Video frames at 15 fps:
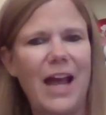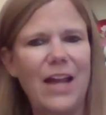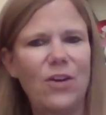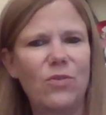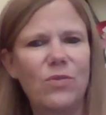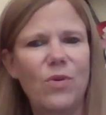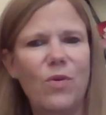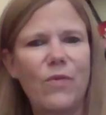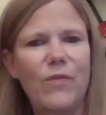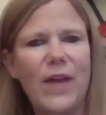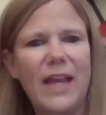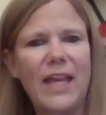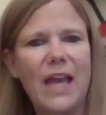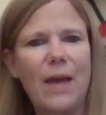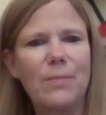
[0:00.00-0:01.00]
I don't know if
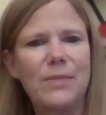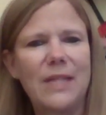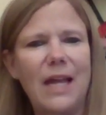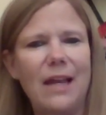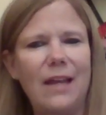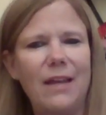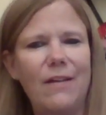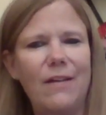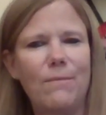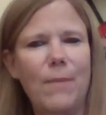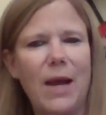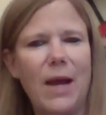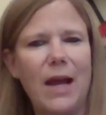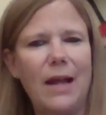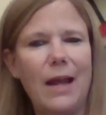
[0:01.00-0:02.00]
I kept any of
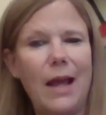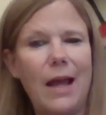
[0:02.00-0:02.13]
mine.